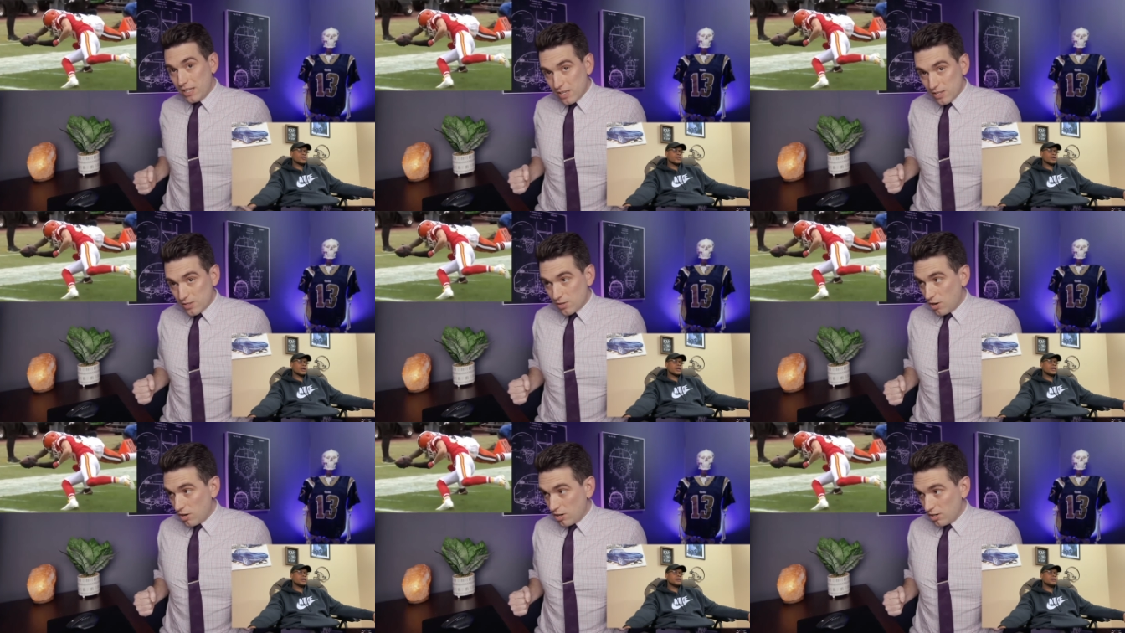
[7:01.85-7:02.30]

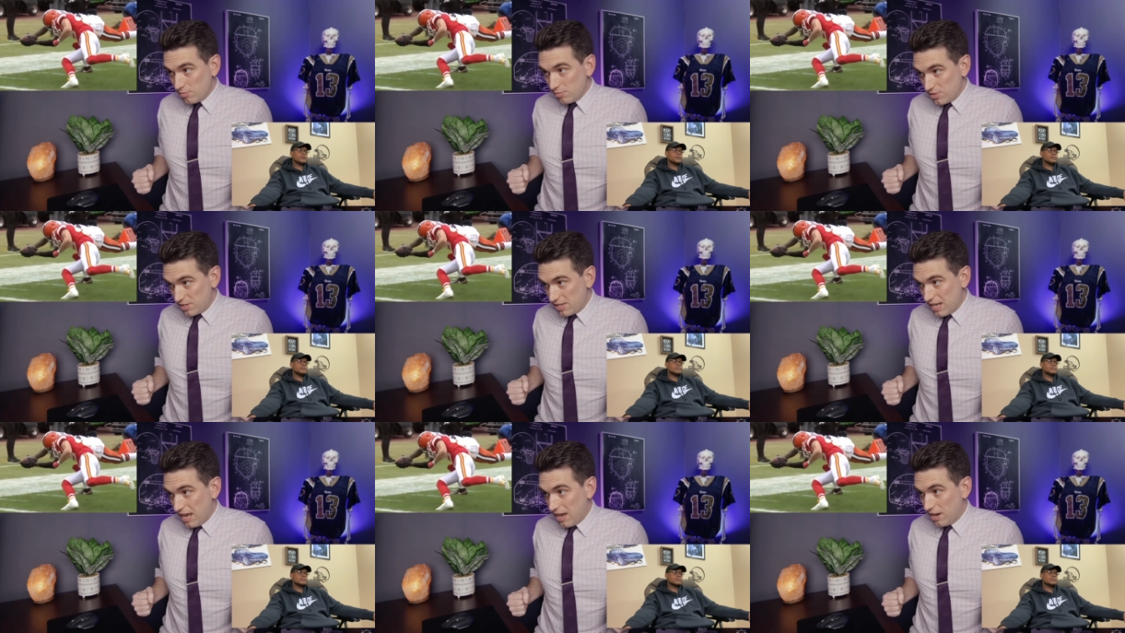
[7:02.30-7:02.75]
his
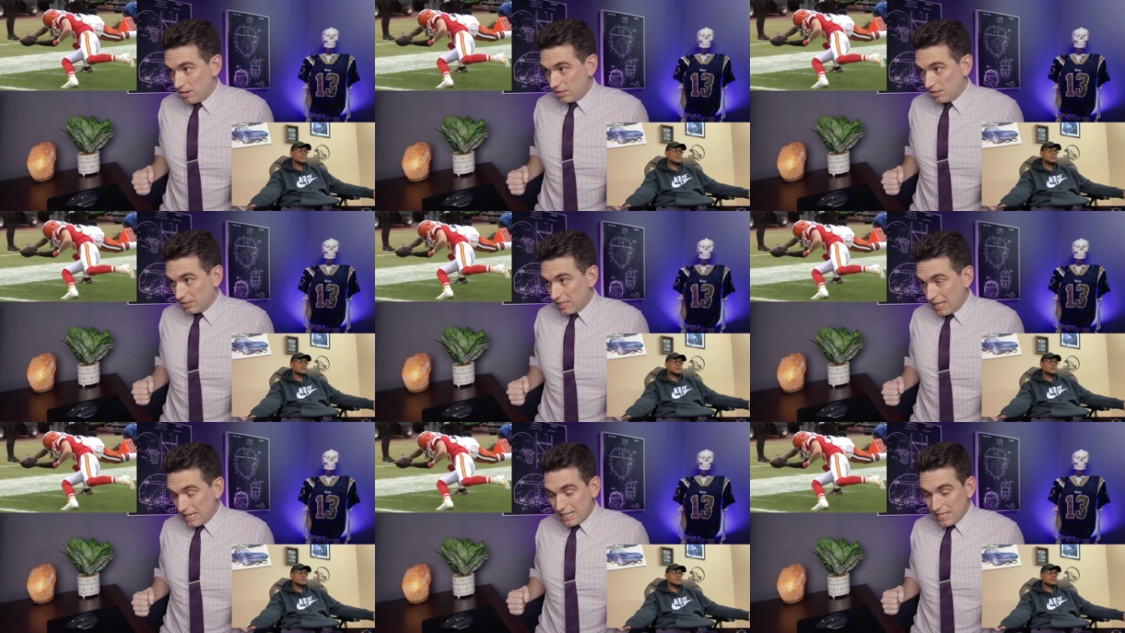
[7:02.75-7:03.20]
arms down,
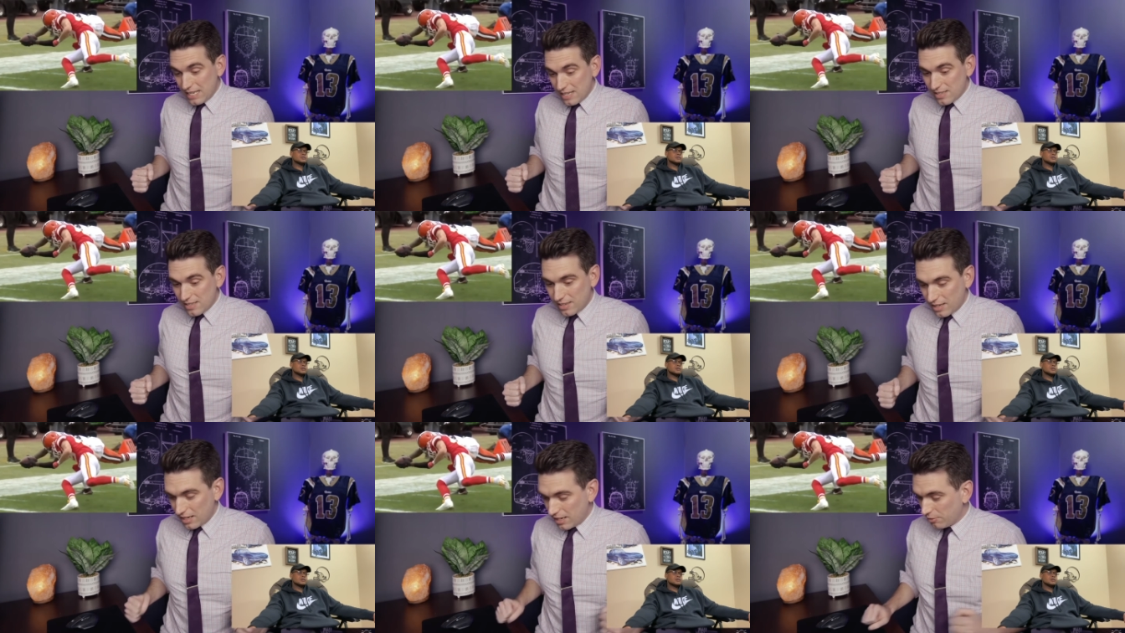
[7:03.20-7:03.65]
like
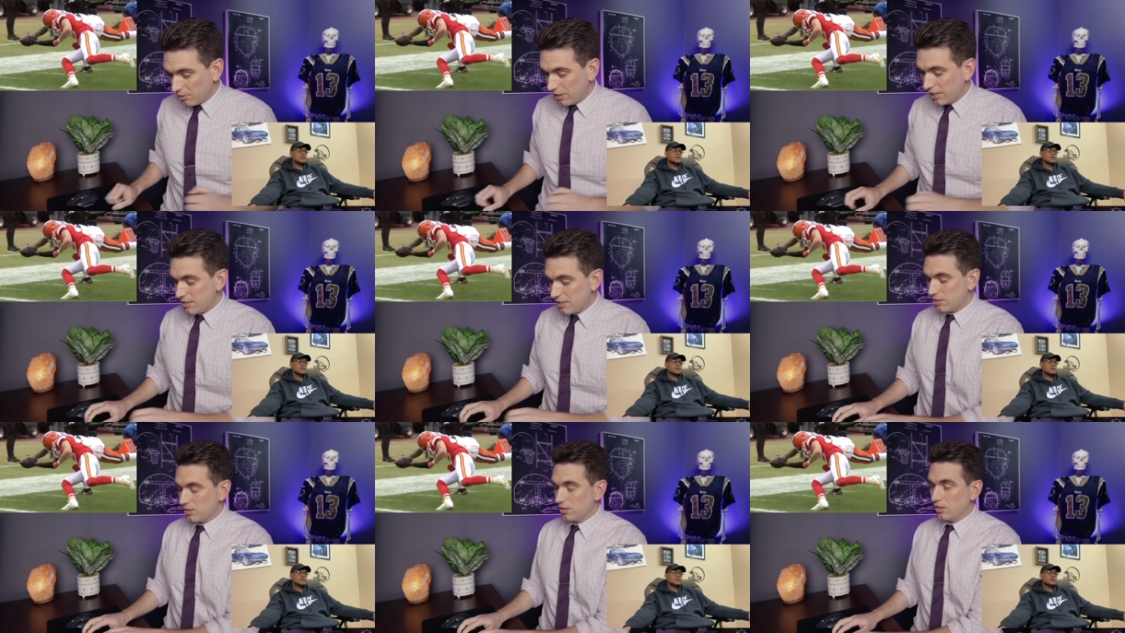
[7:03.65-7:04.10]
he's getting
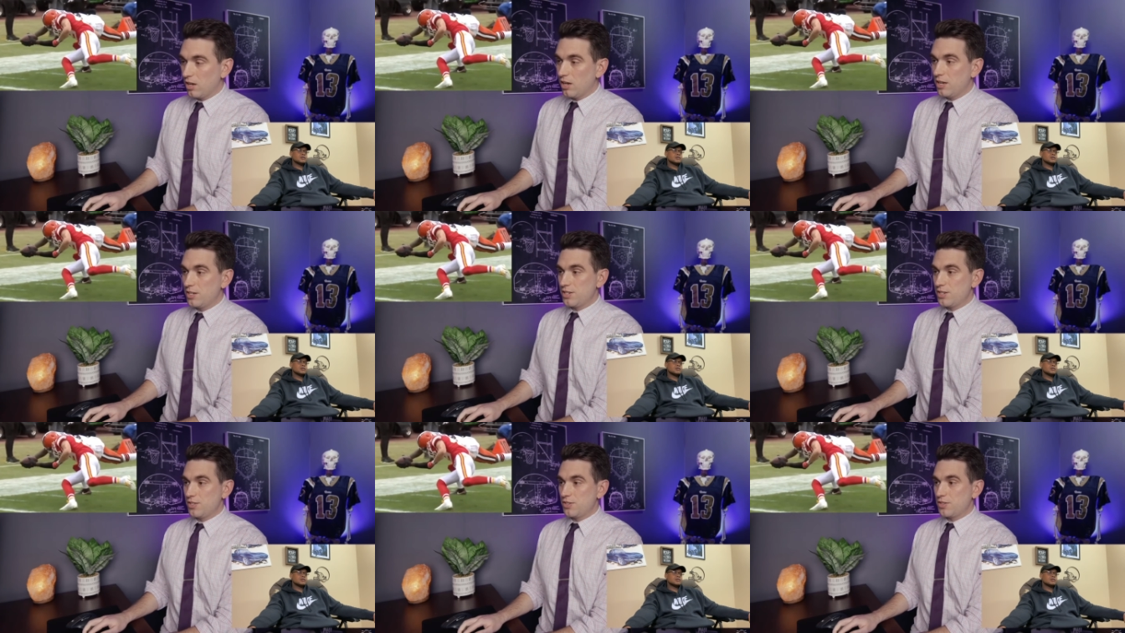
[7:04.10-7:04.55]
ready to
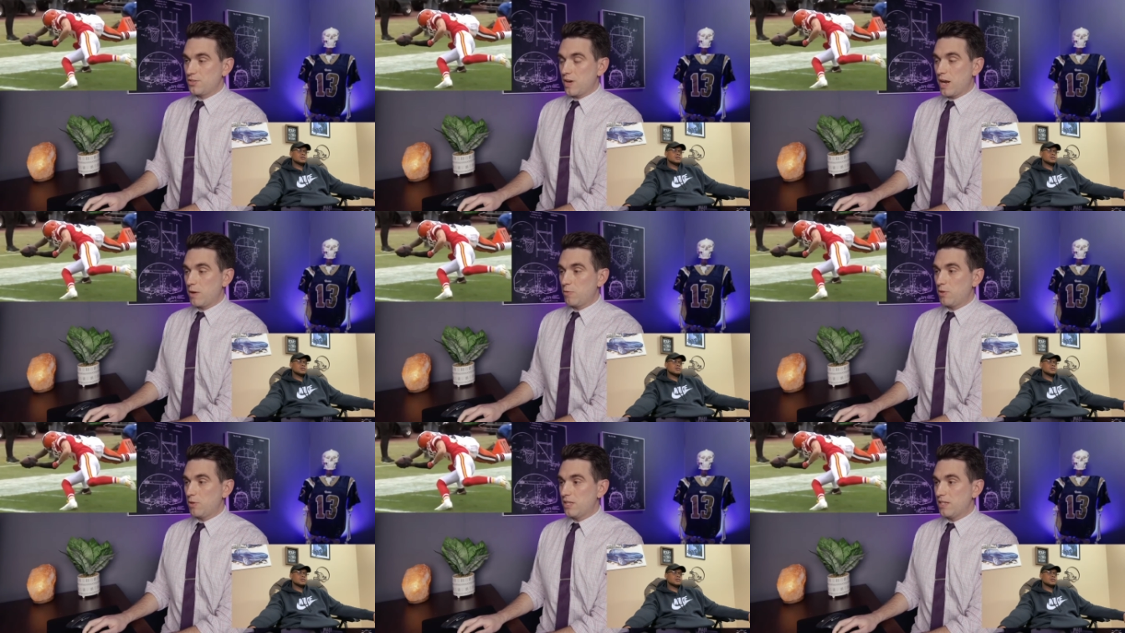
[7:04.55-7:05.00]
launch and
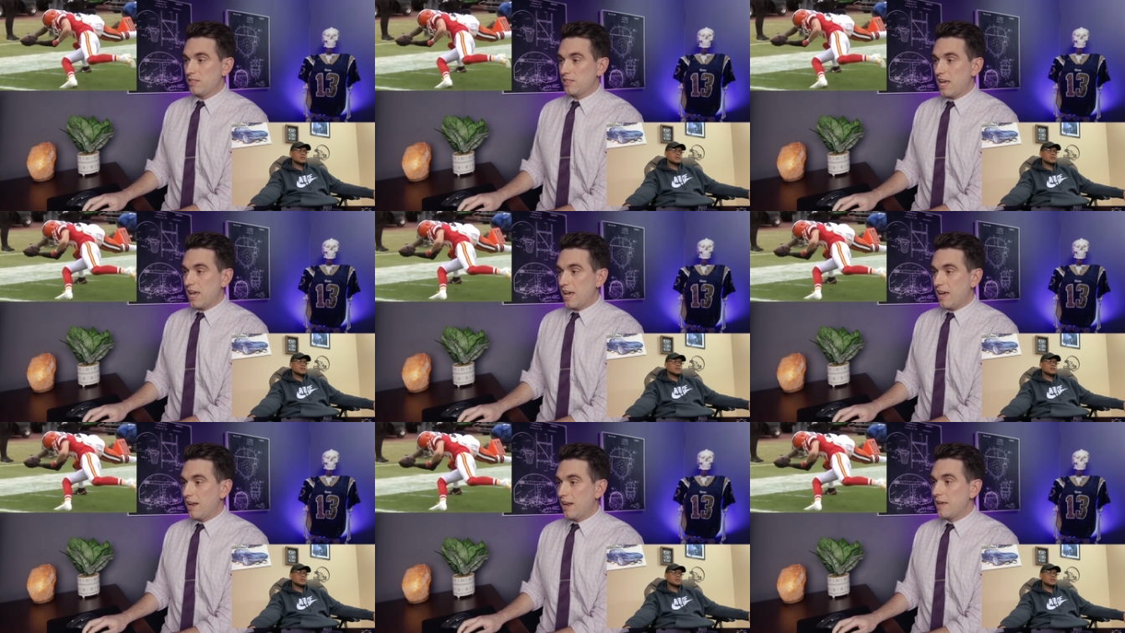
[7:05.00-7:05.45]
strike with his
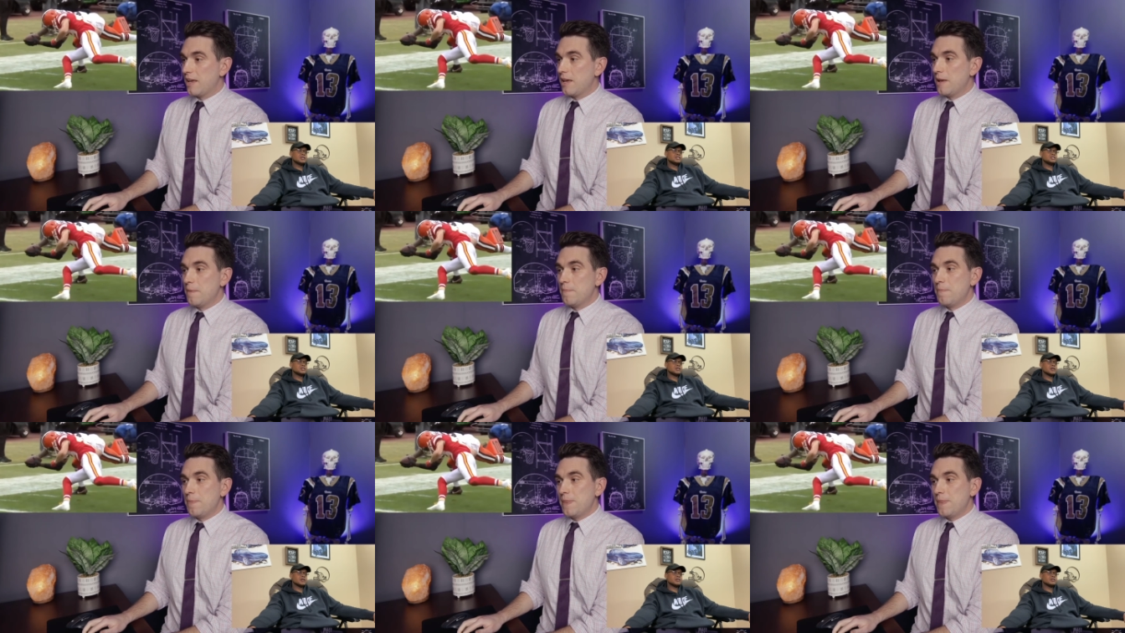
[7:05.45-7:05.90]

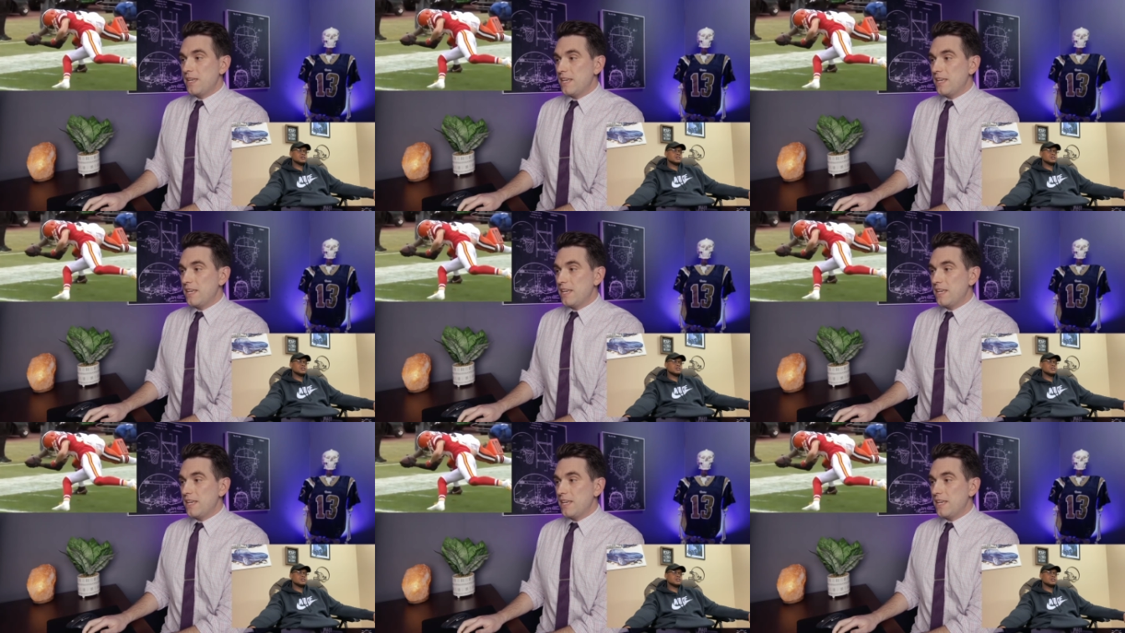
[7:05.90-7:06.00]
head.